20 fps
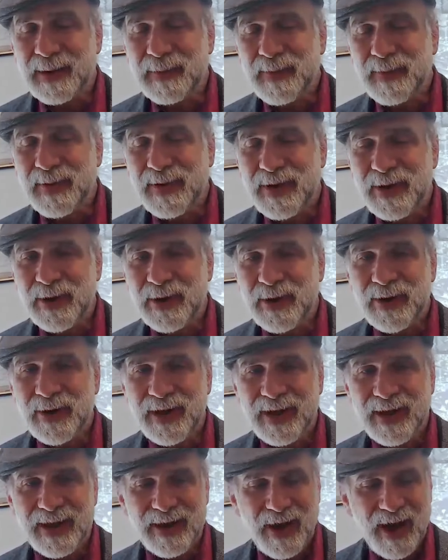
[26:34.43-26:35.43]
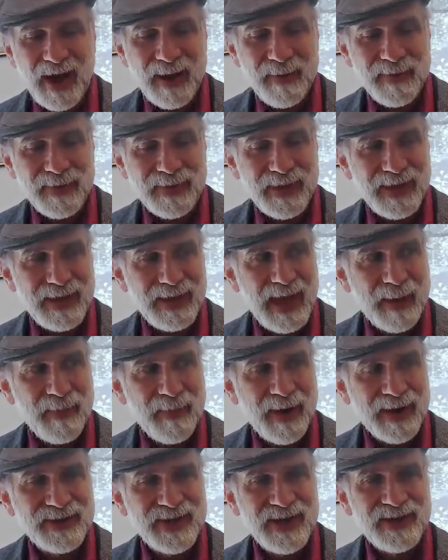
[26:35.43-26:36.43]
It appeared in I, the
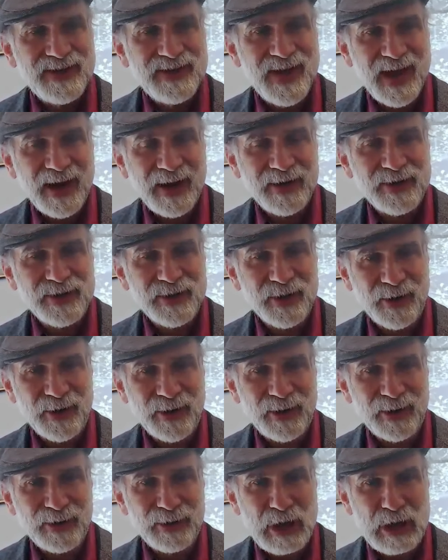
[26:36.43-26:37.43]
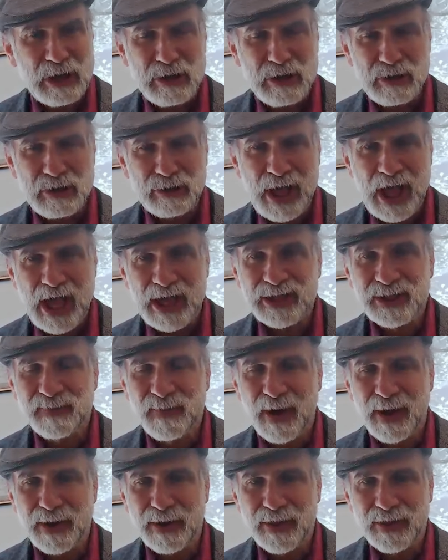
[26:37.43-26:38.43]
MIT Tech Journal like last
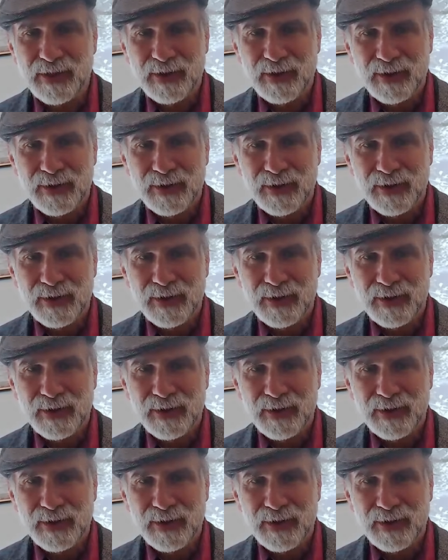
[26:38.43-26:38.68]
month,